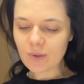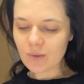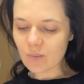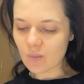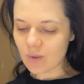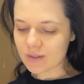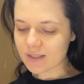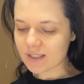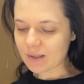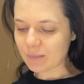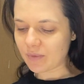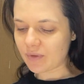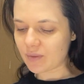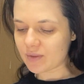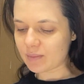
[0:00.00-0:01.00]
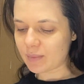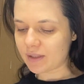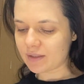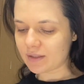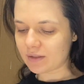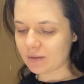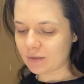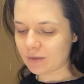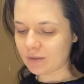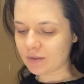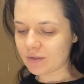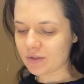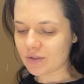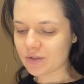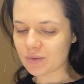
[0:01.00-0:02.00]
what some of those mental
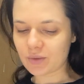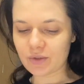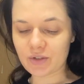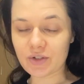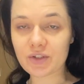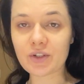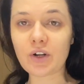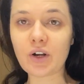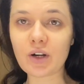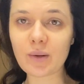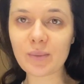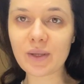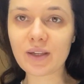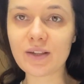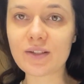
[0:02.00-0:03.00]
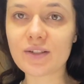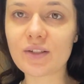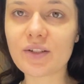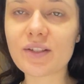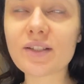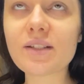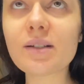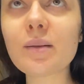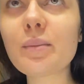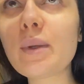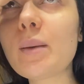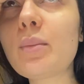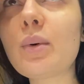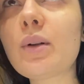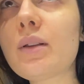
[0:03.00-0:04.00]
disorders are, because there's still
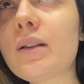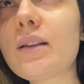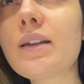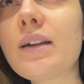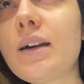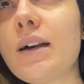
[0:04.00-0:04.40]
people